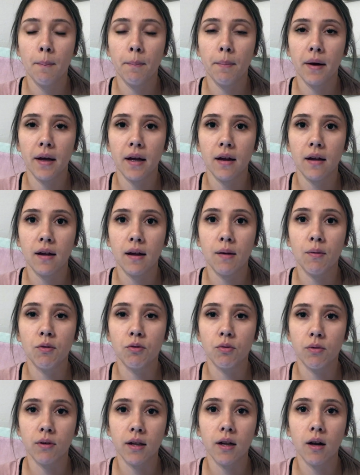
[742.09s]
but it
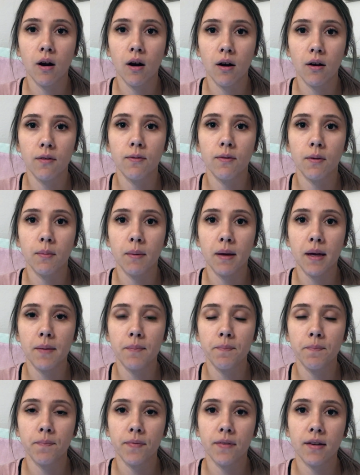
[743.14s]
was really hard for
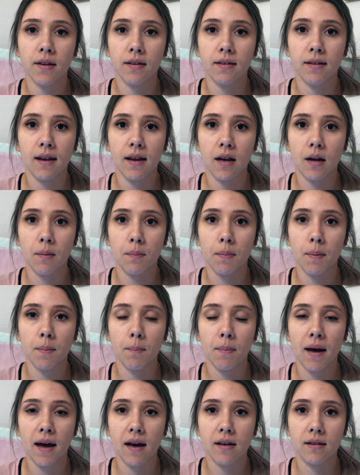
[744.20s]
me to stay up
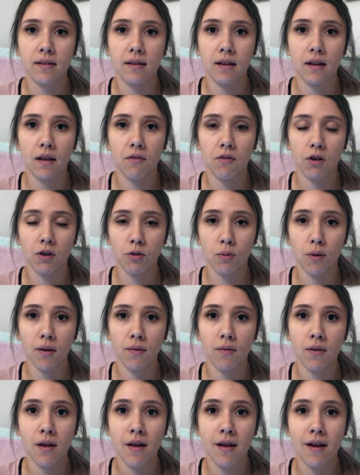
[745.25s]
past 11 or
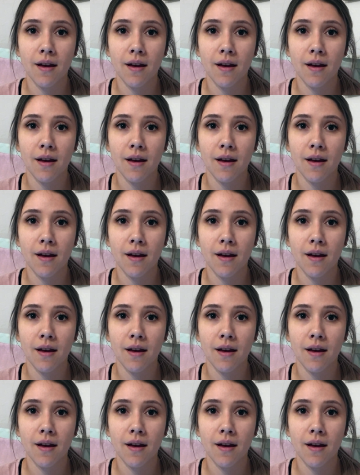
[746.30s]
12.